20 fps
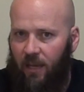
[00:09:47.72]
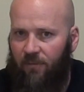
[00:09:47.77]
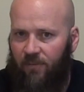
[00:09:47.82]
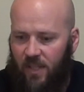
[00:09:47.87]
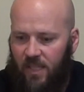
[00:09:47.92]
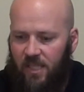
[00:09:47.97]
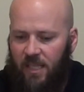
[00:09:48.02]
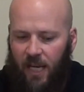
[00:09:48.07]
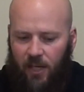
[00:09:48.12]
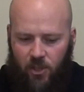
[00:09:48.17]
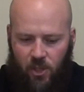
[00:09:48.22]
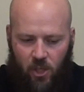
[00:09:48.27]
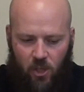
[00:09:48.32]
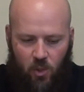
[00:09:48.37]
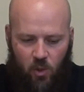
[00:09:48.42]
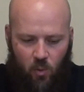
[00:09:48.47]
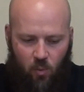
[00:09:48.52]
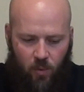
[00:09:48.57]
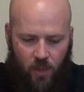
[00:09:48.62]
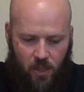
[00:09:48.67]
if it's touching
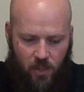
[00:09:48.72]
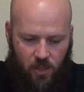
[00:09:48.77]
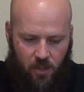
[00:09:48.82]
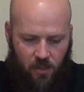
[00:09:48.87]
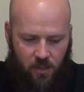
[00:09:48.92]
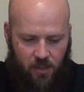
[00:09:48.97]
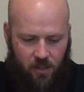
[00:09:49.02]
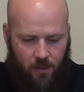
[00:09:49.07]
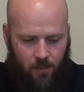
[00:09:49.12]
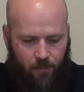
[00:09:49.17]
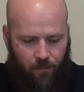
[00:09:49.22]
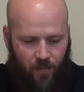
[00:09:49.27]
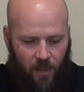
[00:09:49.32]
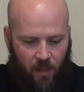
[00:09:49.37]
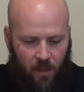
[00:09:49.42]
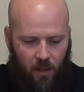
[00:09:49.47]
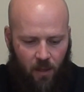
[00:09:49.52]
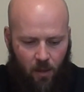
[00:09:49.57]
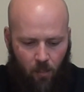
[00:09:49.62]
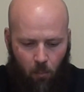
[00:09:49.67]
2 regions.
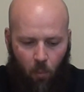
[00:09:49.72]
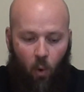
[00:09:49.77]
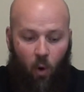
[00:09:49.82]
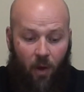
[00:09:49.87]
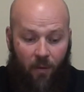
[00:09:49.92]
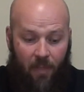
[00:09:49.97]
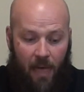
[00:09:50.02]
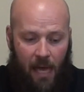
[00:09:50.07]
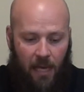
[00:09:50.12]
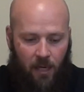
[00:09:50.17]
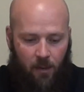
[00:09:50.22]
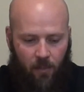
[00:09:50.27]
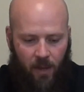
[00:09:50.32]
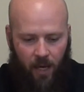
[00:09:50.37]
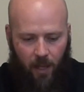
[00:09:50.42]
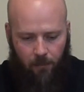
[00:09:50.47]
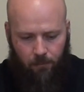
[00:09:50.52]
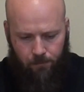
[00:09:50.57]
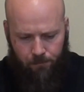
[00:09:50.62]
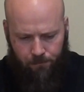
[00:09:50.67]
More on that in a minute.